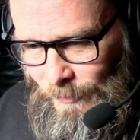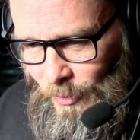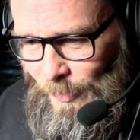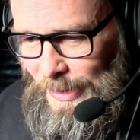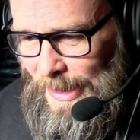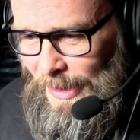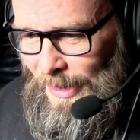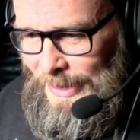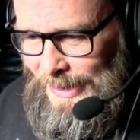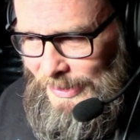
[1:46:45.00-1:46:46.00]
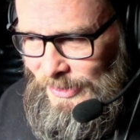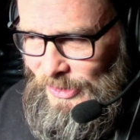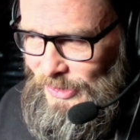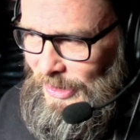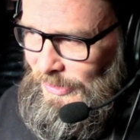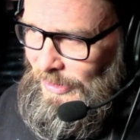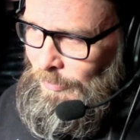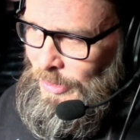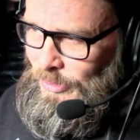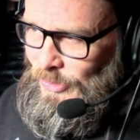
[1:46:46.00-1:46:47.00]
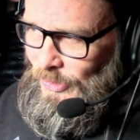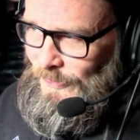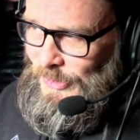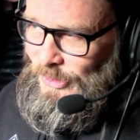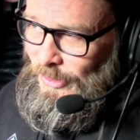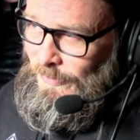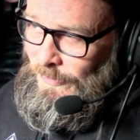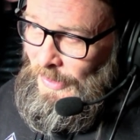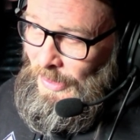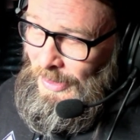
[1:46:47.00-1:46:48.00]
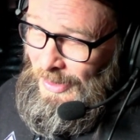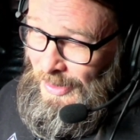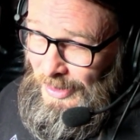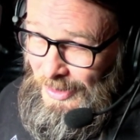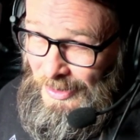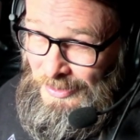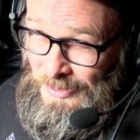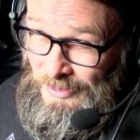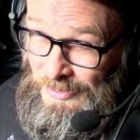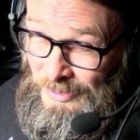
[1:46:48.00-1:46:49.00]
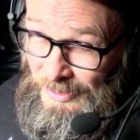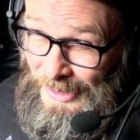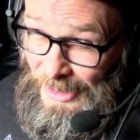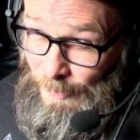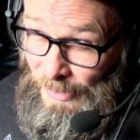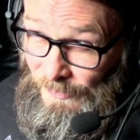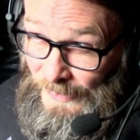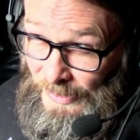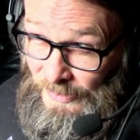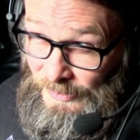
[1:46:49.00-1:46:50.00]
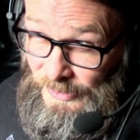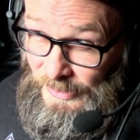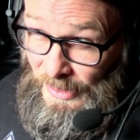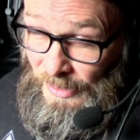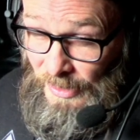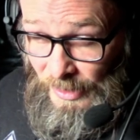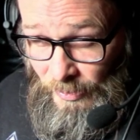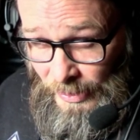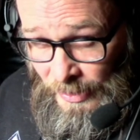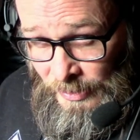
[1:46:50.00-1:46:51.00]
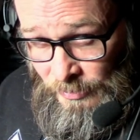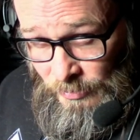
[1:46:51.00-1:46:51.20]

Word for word: formulate ideas. You start to muse over stuff and think about things. Okay, okay,